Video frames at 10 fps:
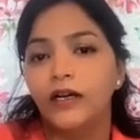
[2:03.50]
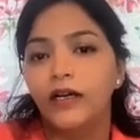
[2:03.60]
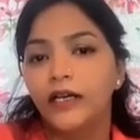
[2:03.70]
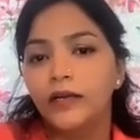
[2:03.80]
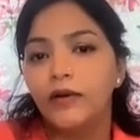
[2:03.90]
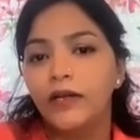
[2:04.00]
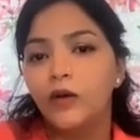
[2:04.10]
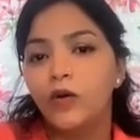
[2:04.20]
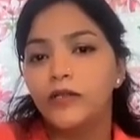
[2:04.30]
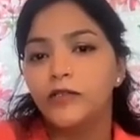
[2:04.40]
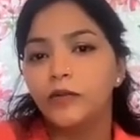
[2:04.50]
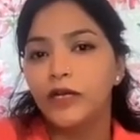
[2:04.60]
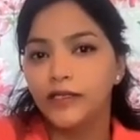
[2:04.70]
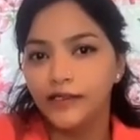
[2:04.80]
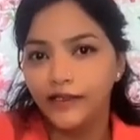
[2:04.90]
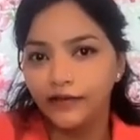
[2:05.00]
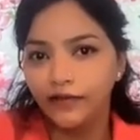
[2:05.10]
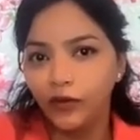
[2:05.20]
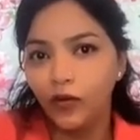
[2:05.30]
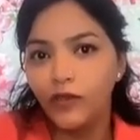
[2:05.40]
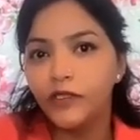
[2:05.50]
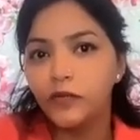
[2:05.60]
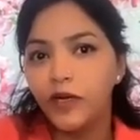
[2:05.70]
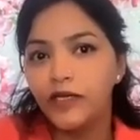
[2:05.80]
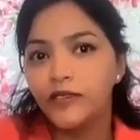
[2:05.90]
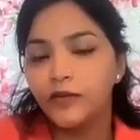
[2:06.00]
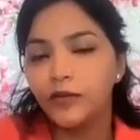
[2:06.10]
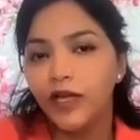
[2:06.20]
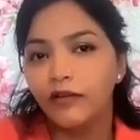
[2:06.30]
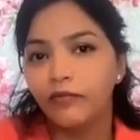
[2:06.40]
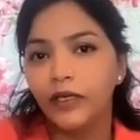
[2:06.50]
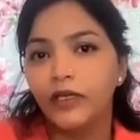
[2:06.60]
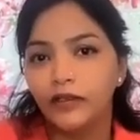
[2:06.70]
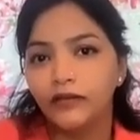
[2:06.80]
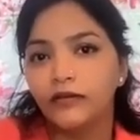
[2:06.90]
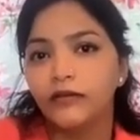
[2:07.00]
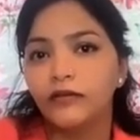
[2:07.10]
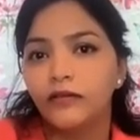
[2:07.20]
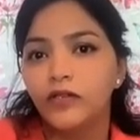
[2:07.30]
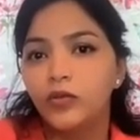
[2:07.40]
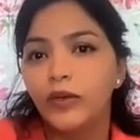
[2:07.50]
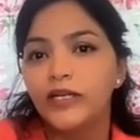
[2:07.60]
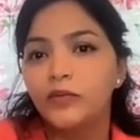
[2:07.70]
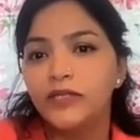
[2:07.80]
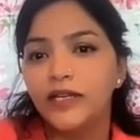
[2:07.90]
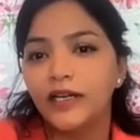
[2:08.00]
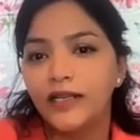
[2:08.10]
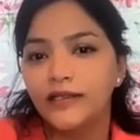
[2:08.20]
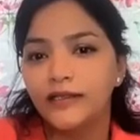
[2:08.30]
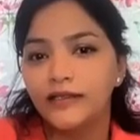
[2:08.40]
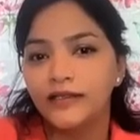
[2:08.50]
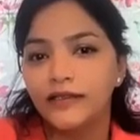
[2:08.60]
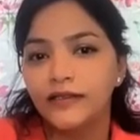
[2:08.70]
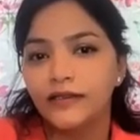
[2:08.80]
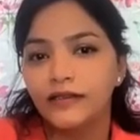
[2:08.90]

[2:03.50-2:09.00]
Agar hamara cost price, if the cost price would have been 20% less,